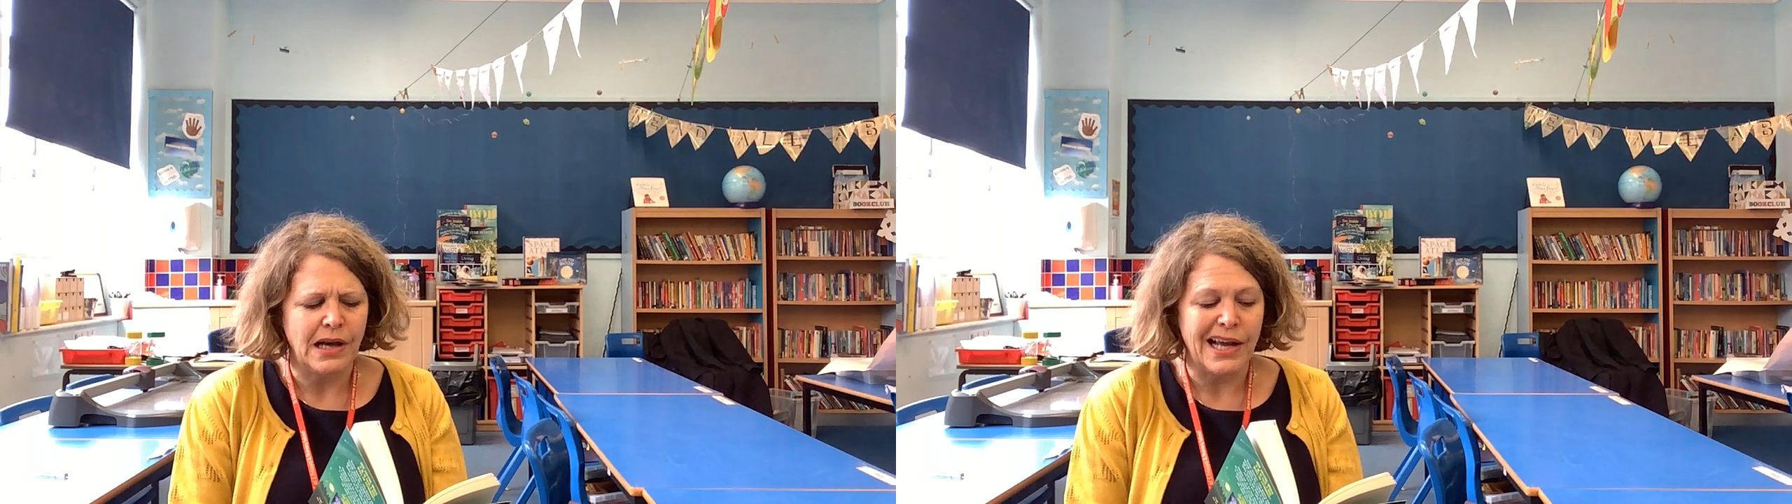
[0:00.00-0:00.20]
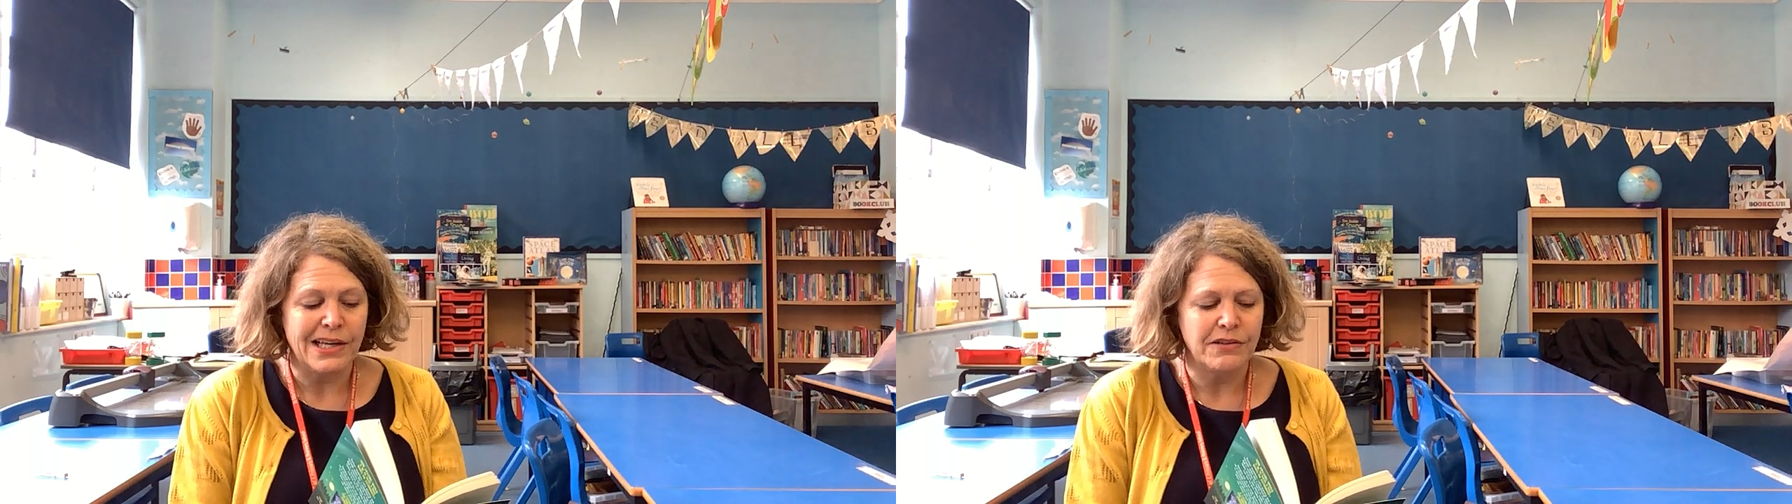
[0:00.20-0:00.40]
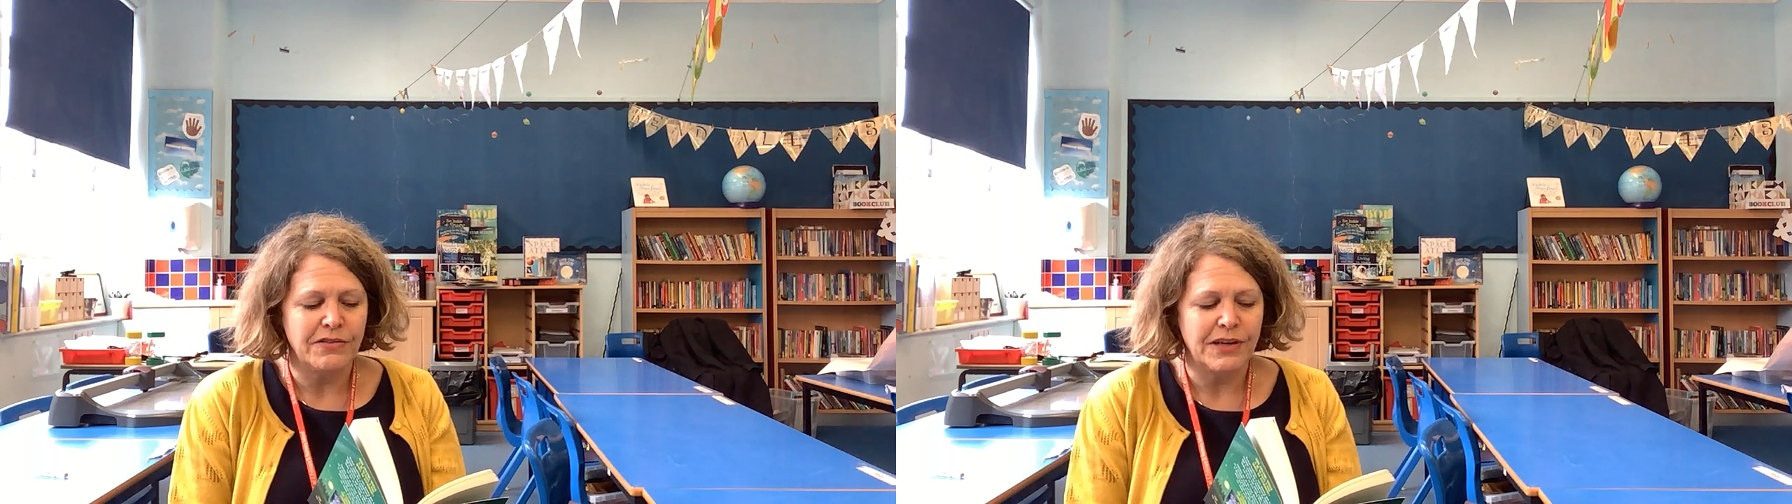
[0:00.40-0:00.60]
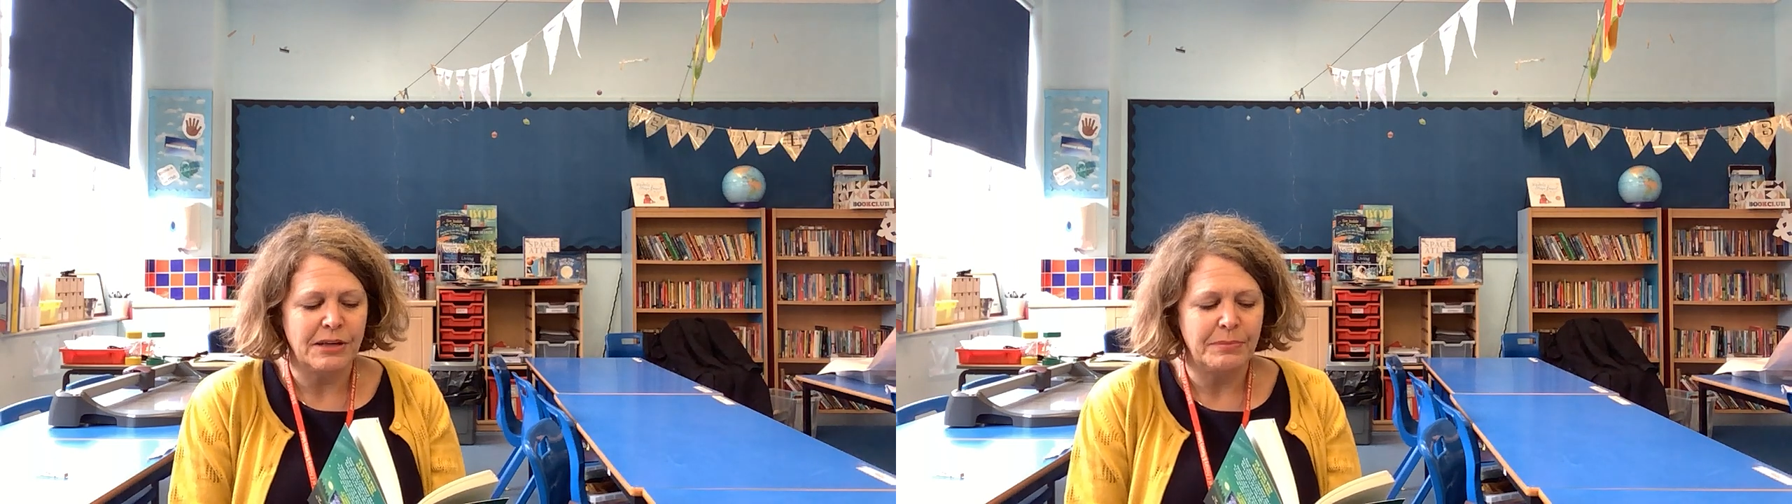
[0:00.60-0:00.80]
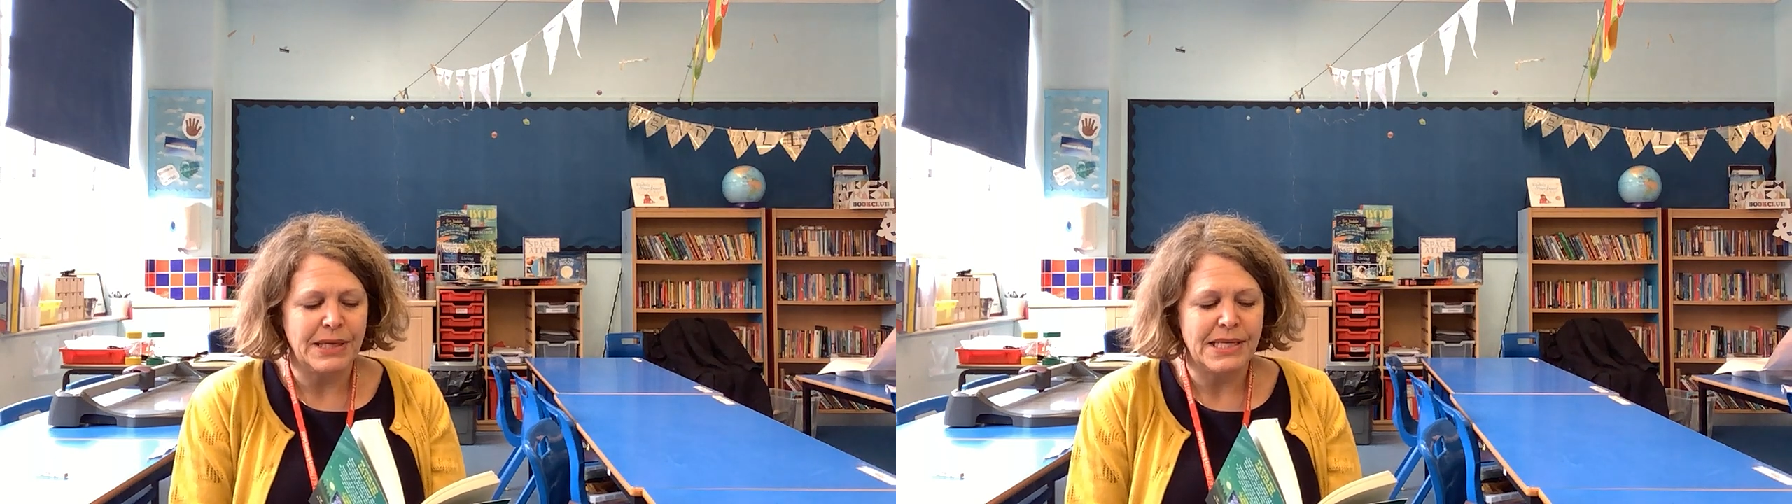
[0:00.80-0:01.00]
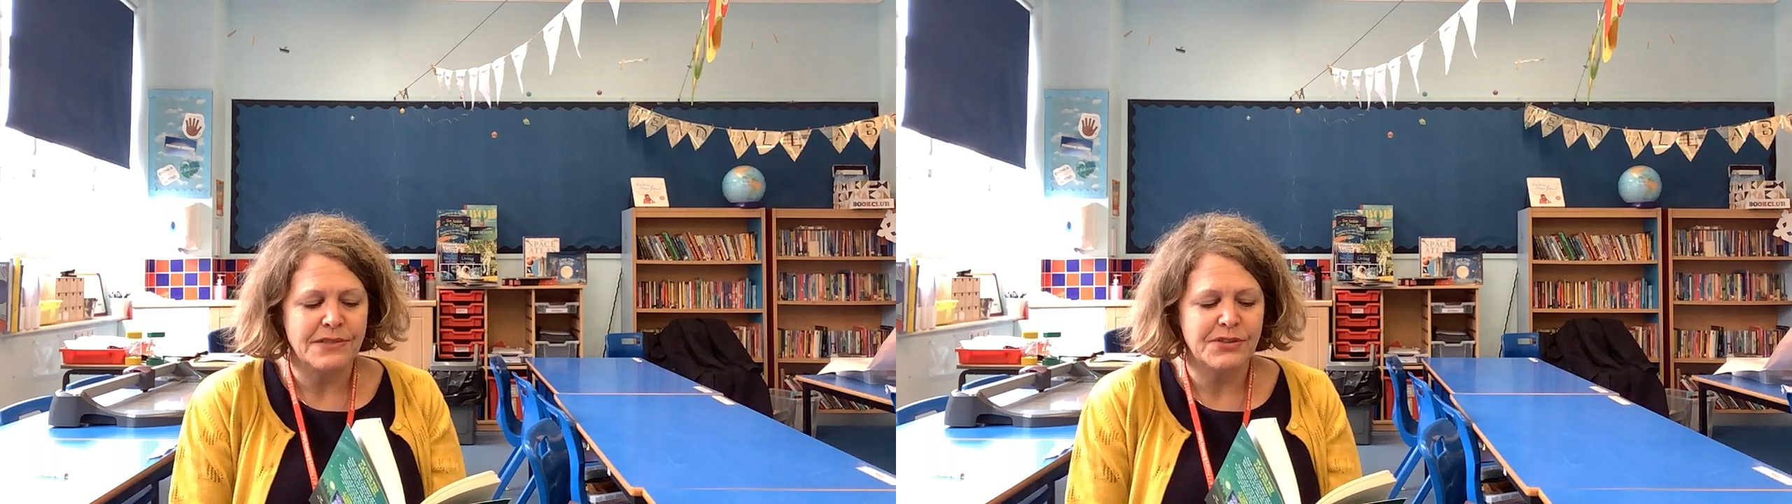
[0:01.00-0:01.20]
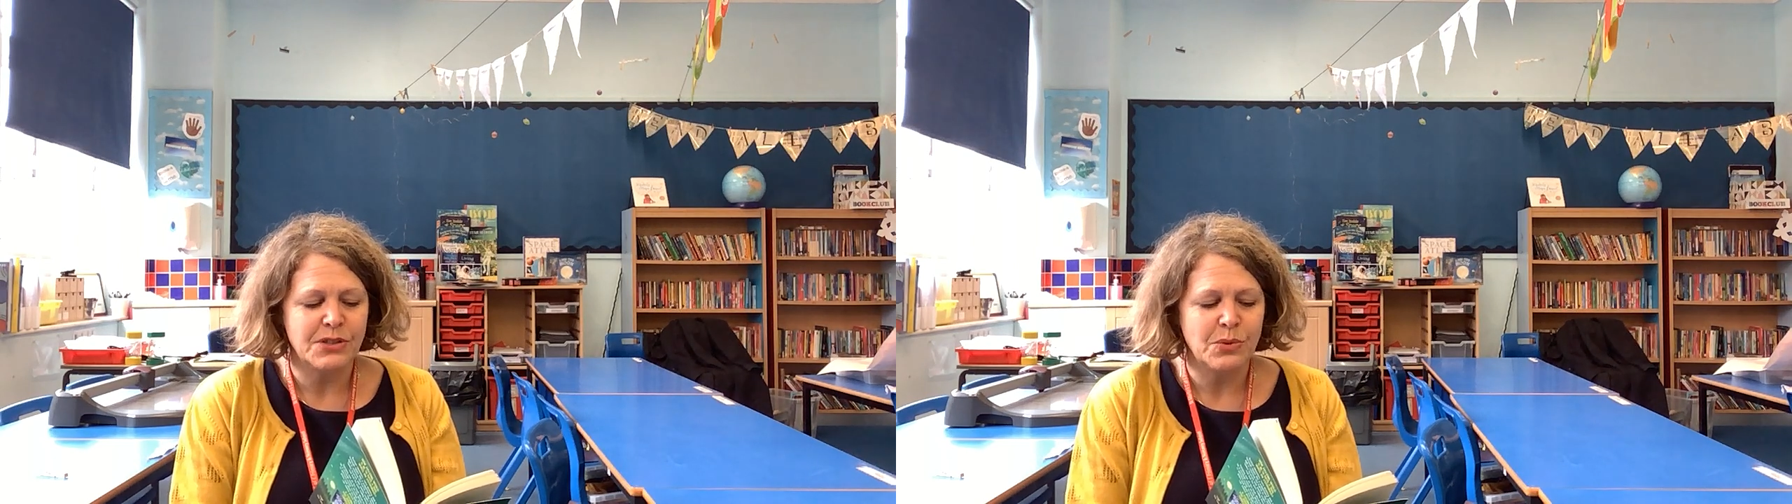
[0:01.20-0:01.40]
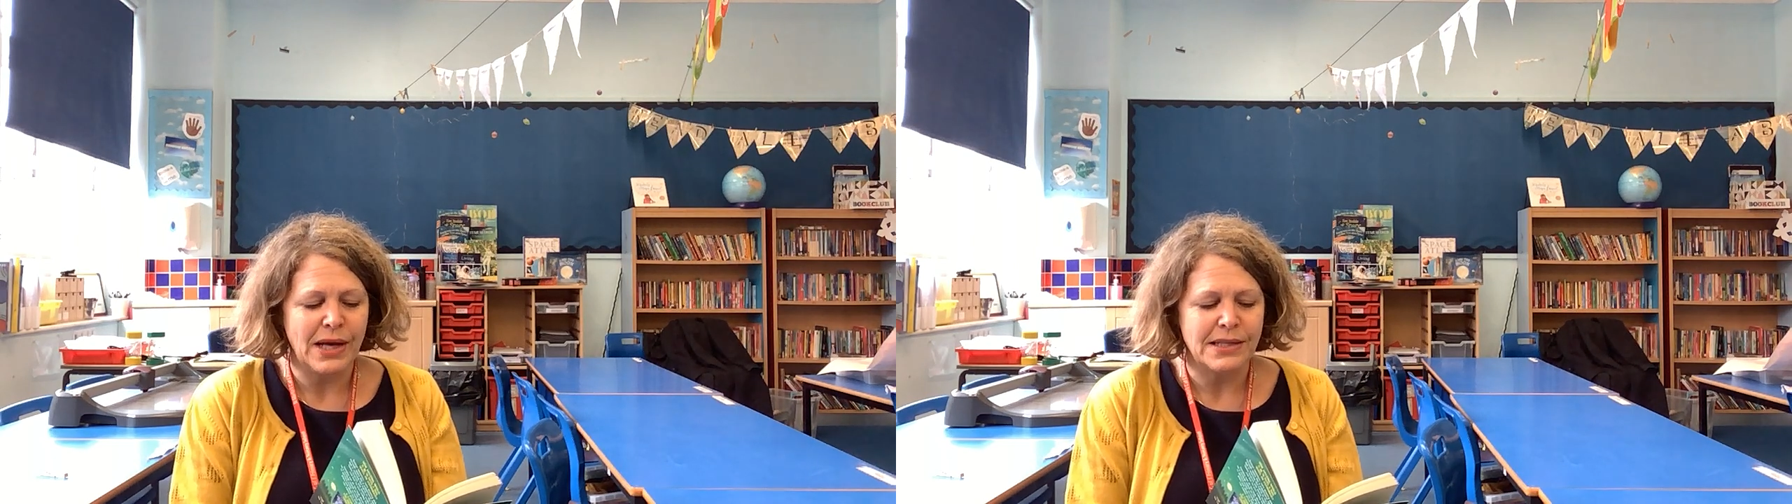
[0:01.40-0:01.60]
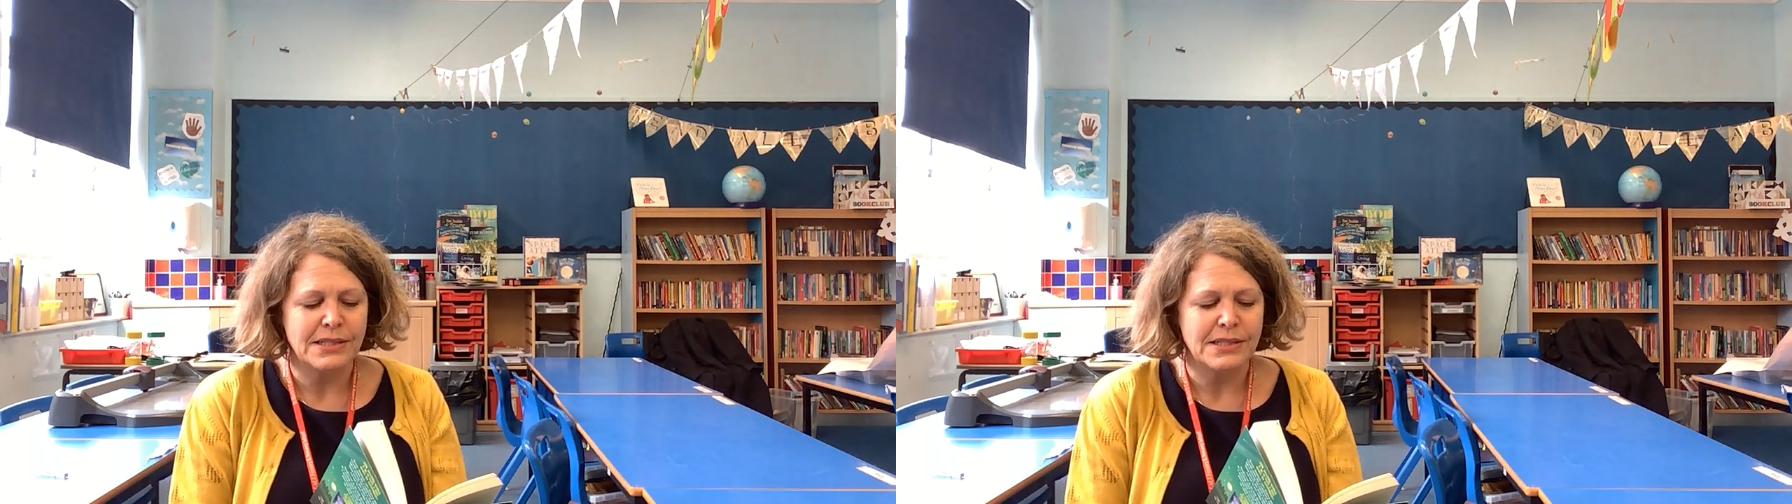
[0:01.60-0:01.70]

I can feel a bead of sweat